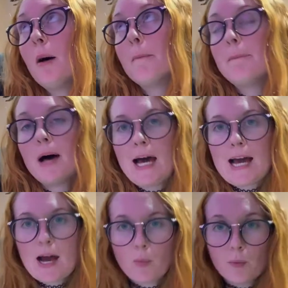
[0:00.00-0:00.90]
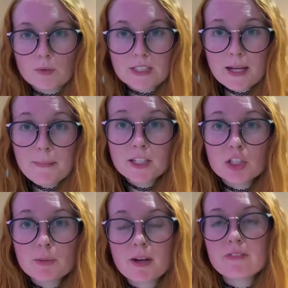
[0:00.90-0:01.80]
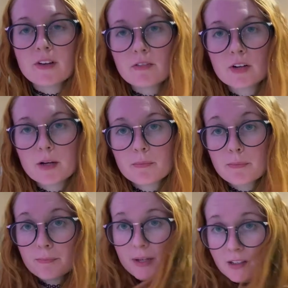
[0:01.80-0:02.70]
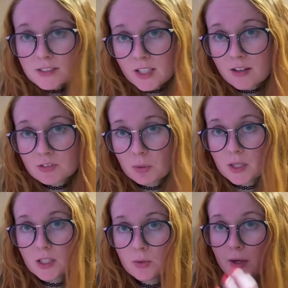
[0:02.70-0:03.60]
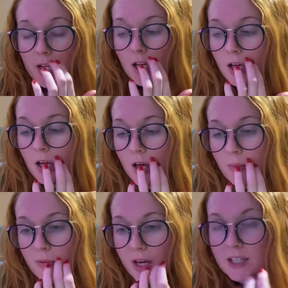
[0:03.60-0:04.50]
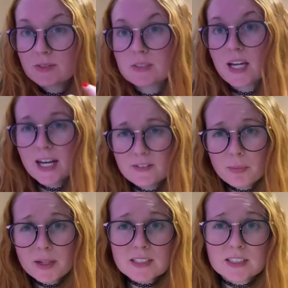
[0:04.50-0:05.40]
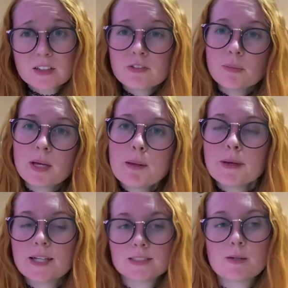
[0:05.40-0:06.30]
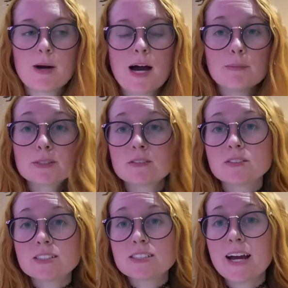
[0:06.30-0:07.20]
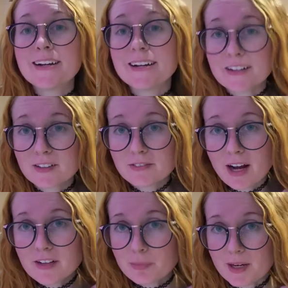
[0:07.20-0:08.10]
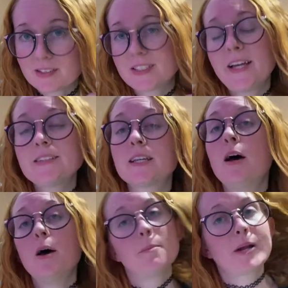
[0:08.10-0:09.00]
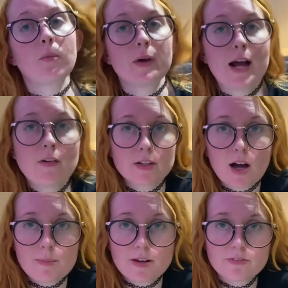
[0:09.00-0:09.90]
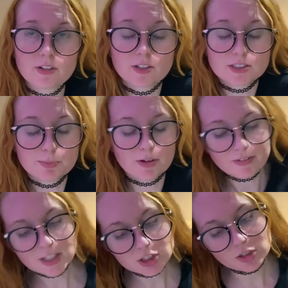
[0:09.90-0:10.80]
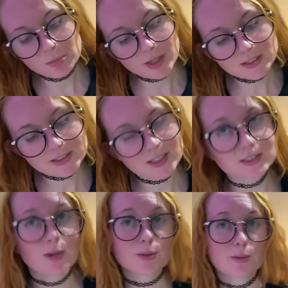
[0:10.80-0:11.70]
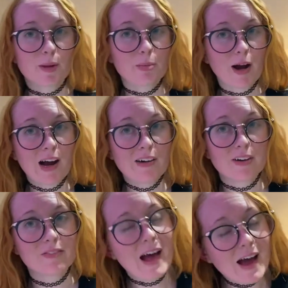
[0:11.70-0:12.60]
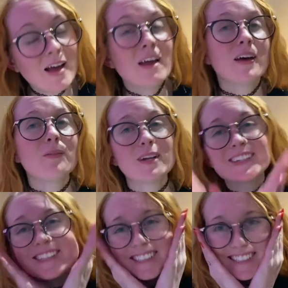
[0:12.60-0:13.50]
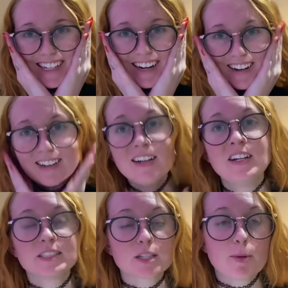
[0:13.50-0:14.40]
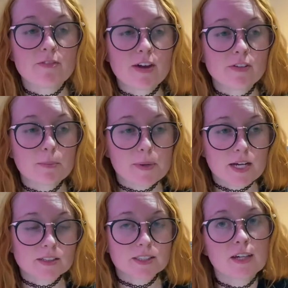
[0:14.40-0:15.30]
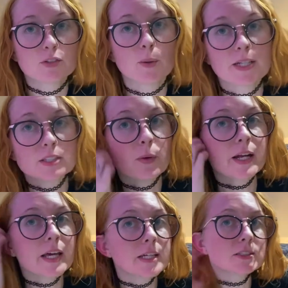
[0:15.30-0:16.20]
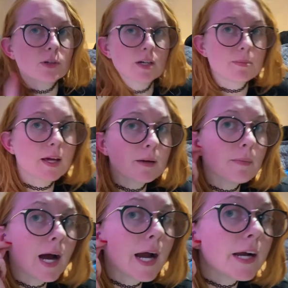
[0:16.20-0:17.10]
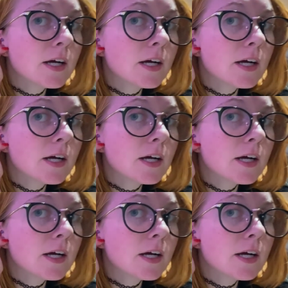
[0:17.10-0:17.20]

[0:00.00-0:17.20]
but I didn't mention my favorite piercing of twenty twenty because it was kind of a big deal for me, because I'm absolutely terrified of piercings, but I went out and got my first professional piercing, so I was really proud of that. I wanted to share. So my favorite piercing of twenty twenty is going to be my